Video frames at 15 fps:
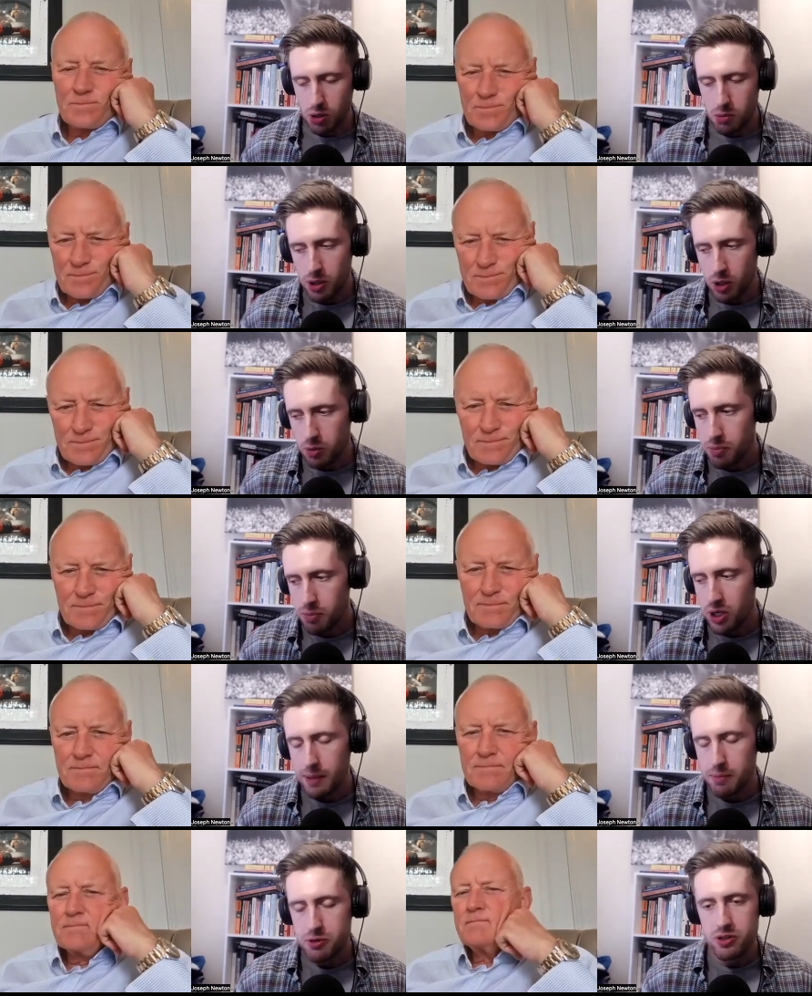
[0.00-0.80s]
Speaker 1: about
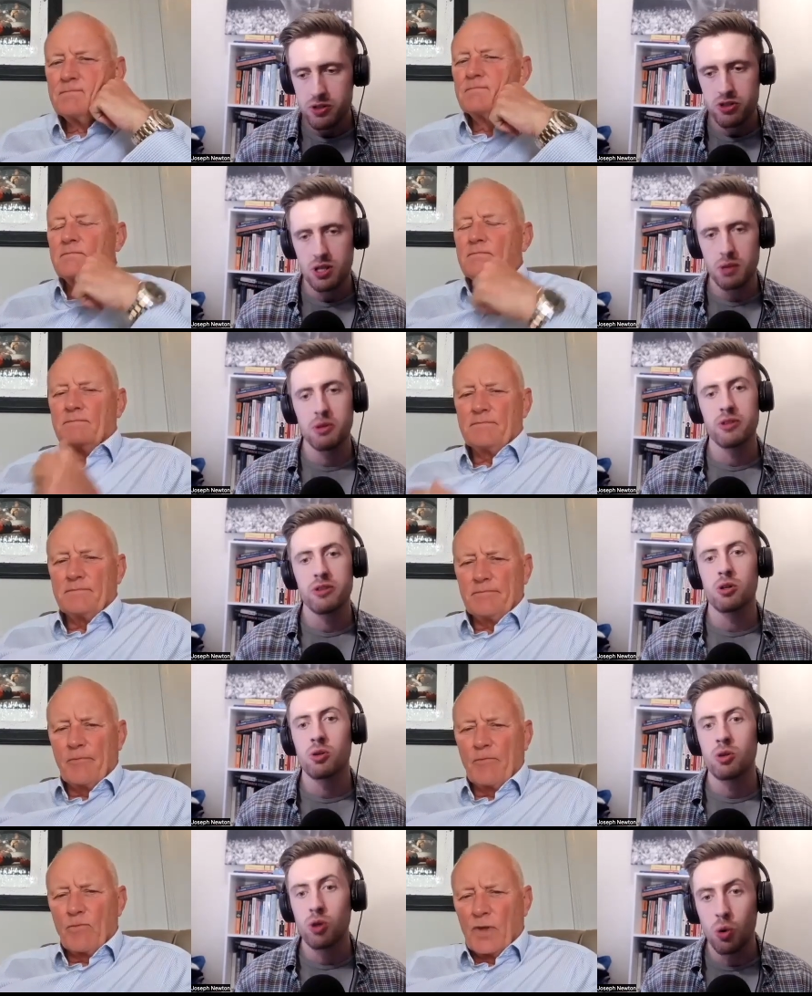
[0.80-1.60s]
perhaps some of
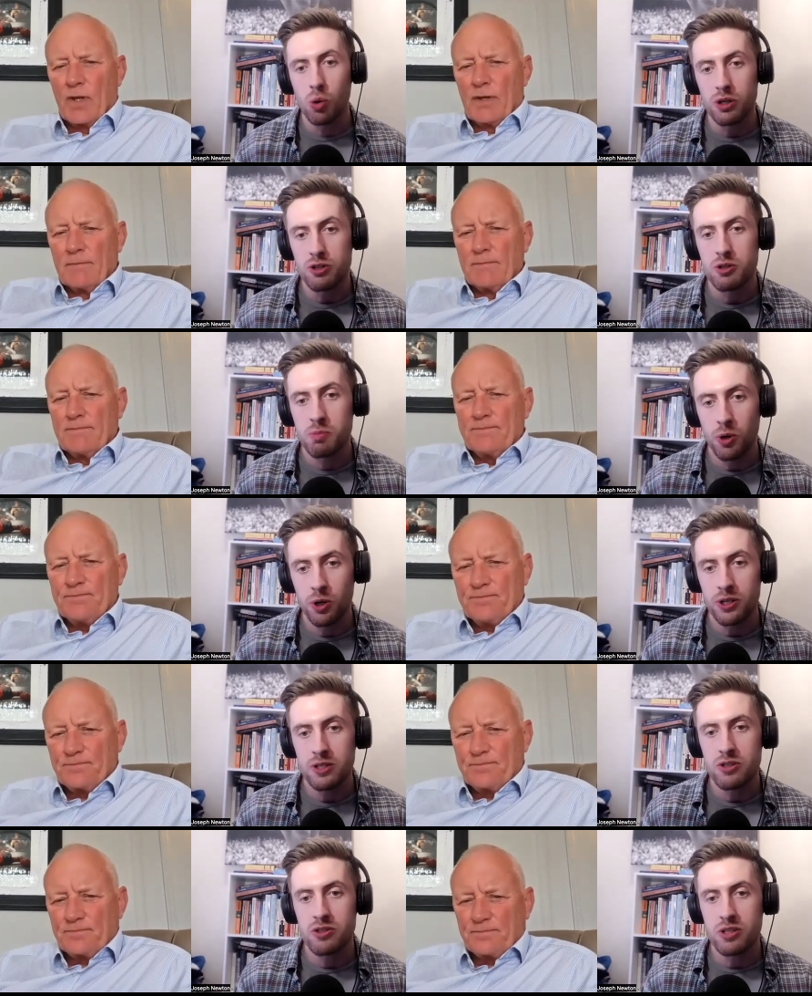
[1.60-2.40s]
the lowest
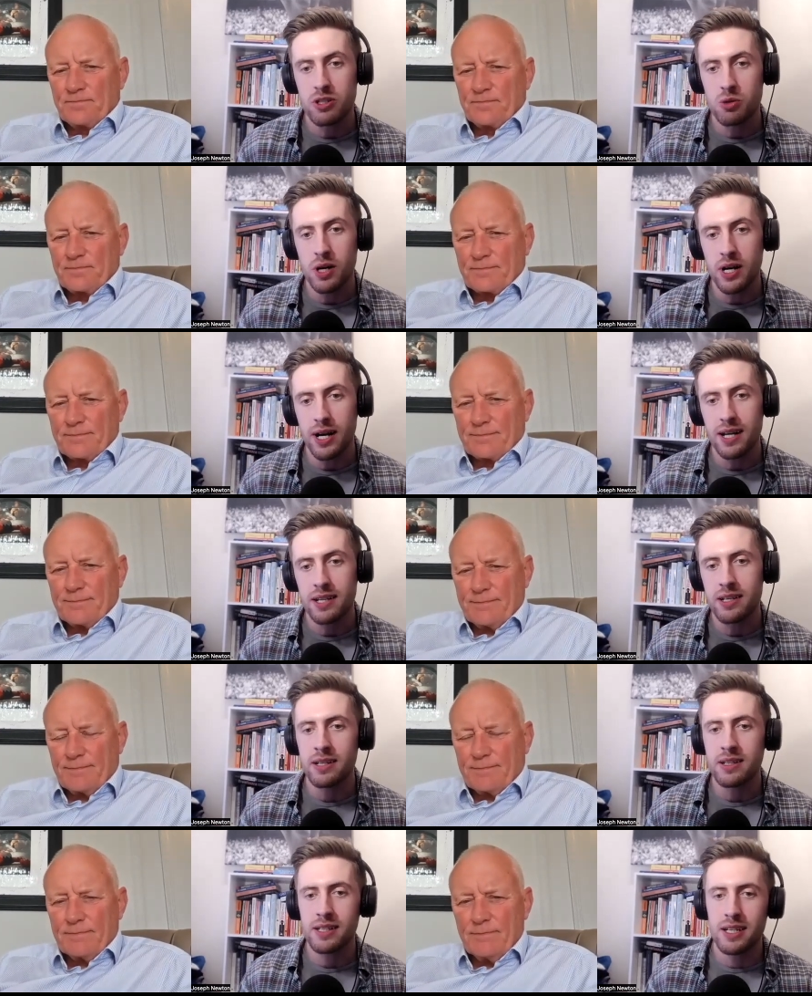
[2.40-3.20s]
points that you
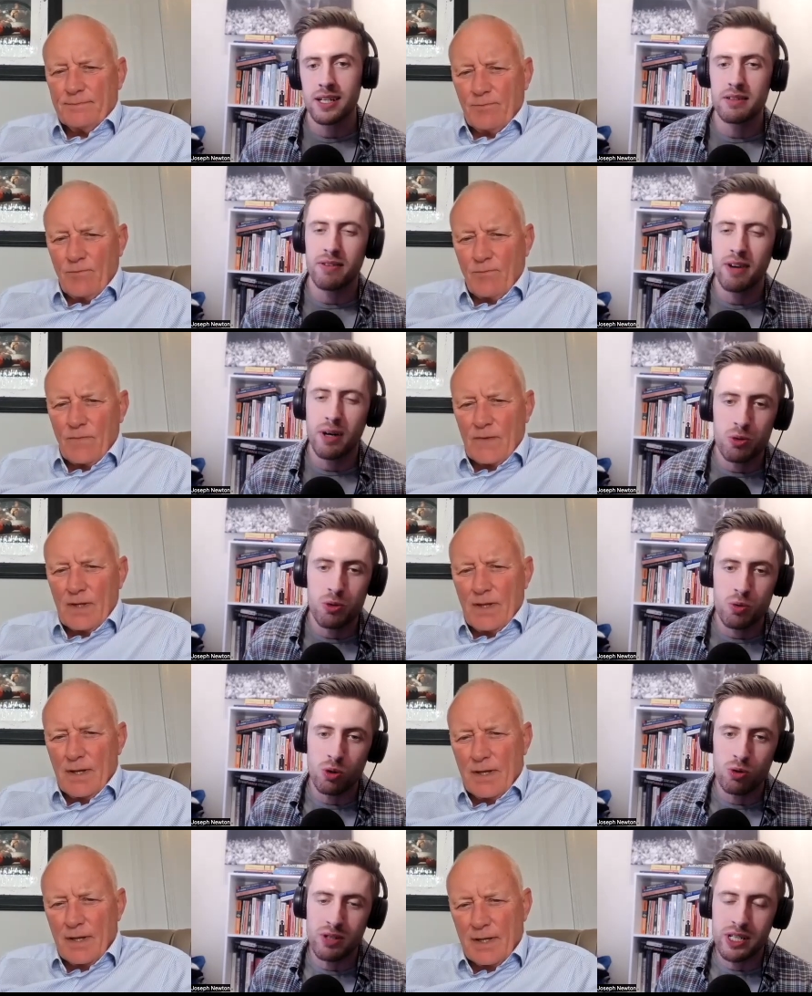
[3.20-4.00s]
had and kind of how
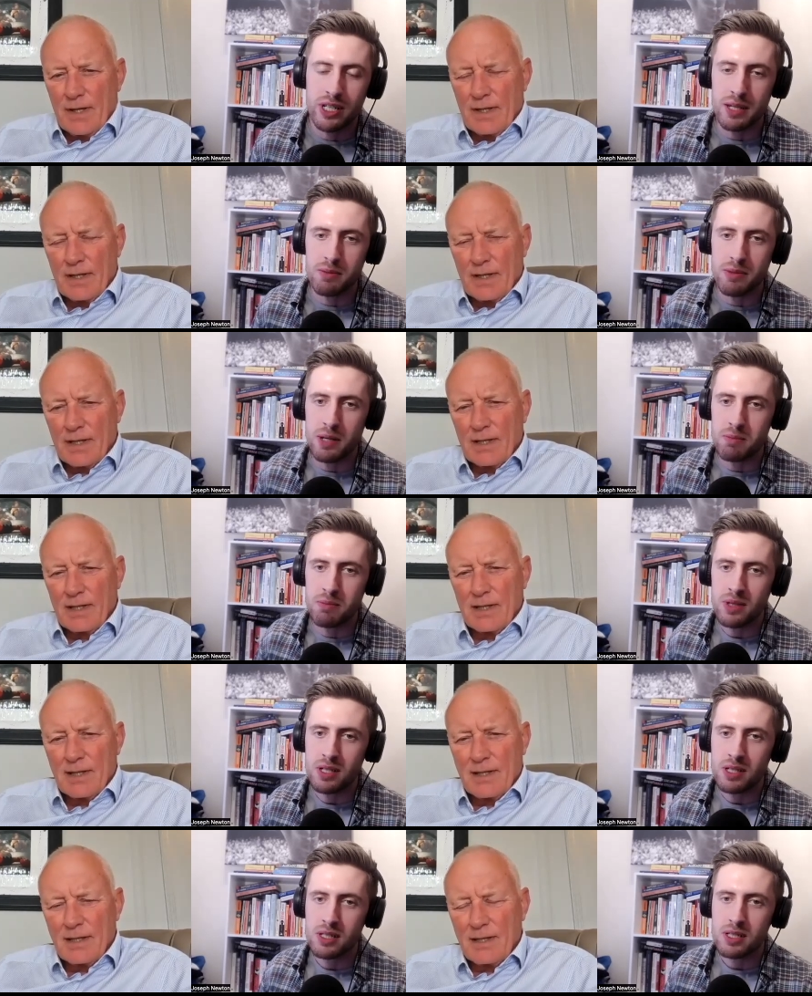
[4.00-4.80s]
you overcame them.
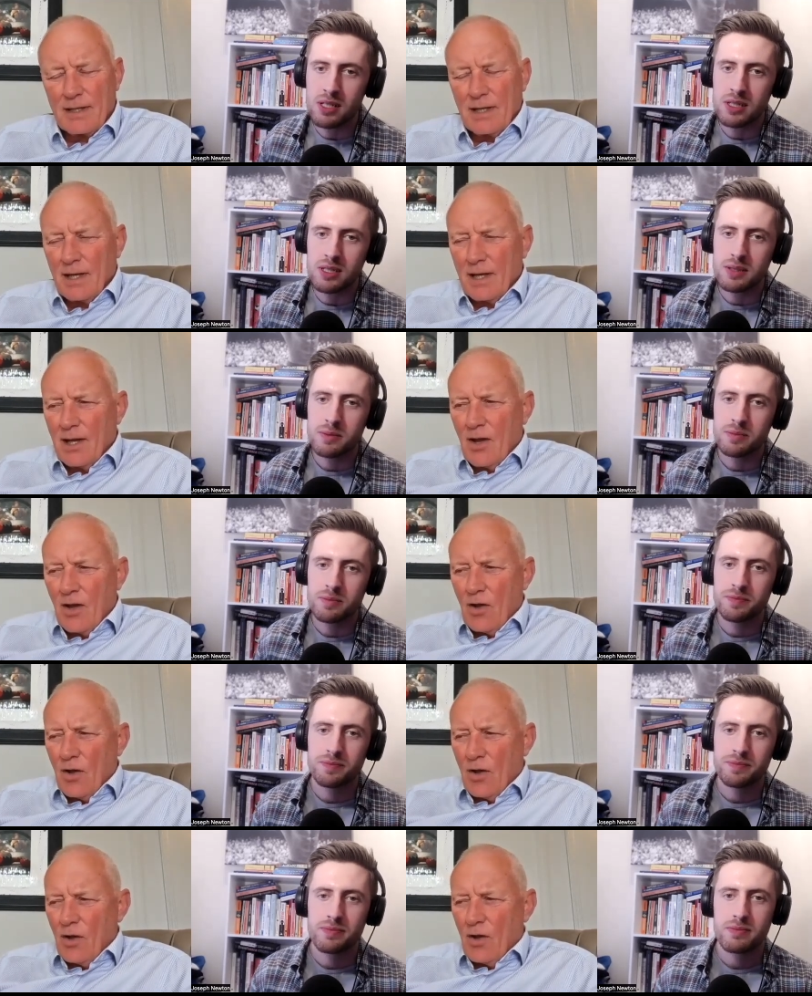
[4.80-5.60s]

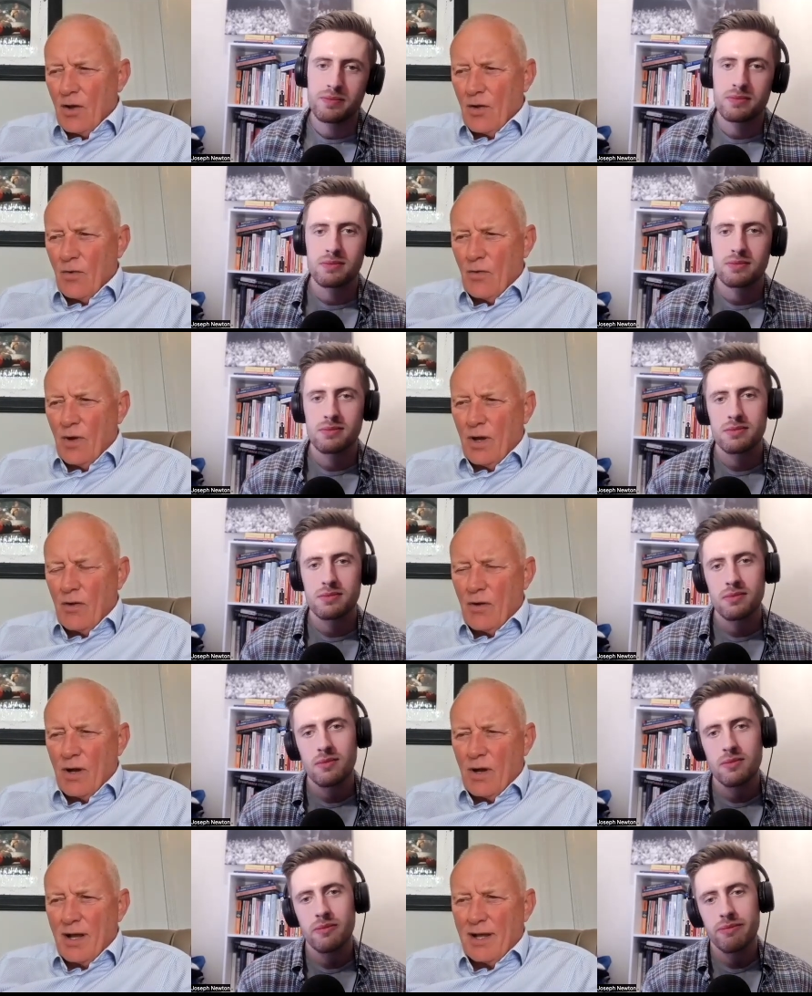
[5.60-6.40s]

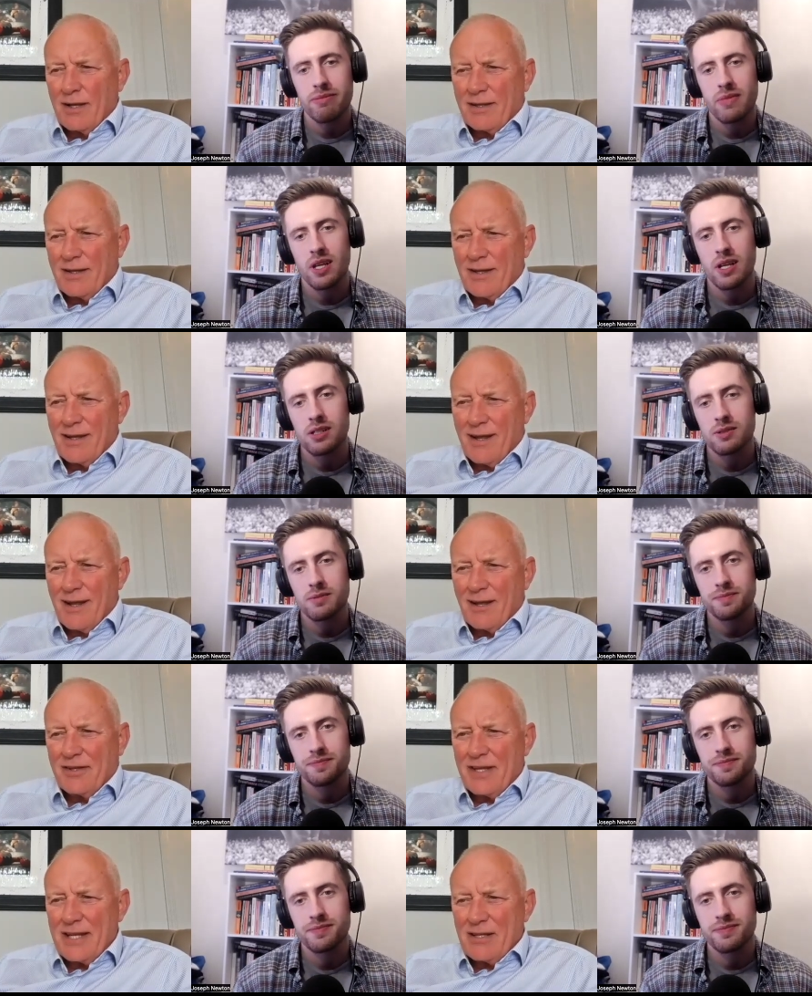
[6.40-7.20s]
Speaker 2: Well,
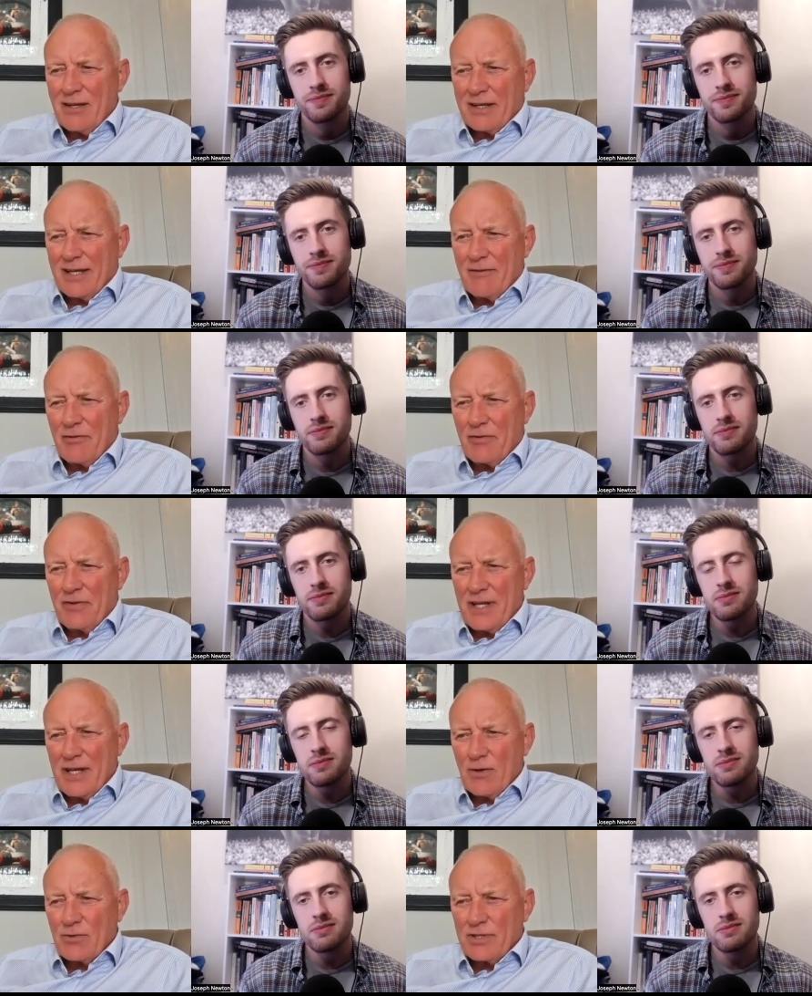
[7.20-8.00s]
I think like
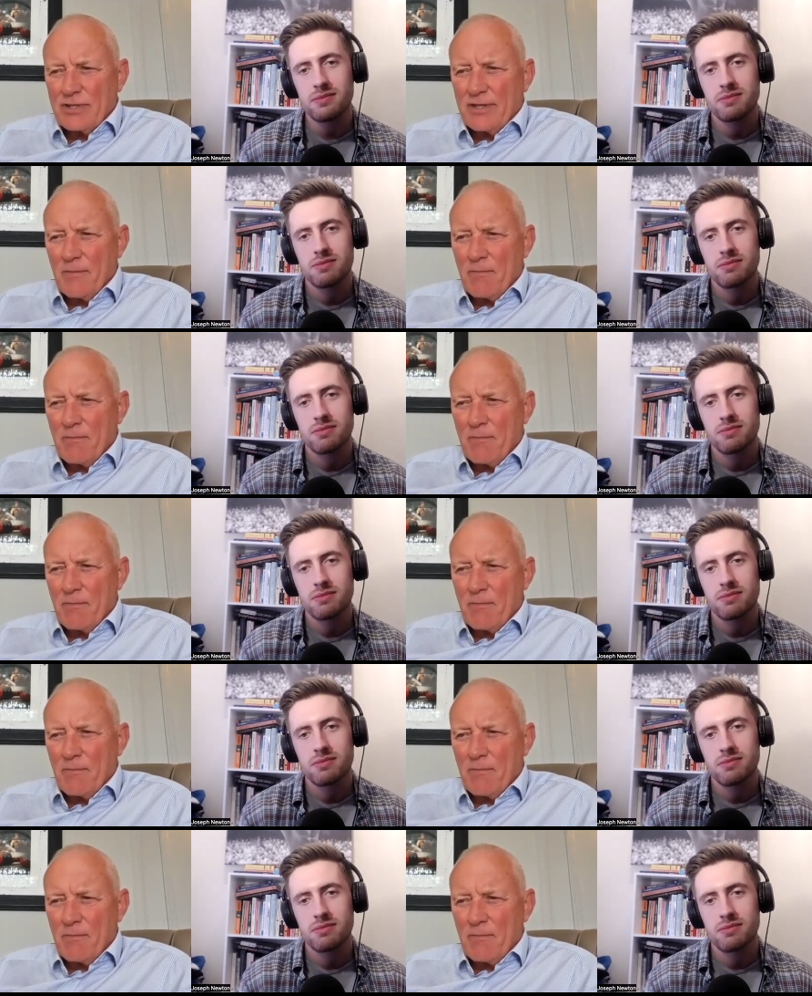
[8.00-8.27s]
everything else, the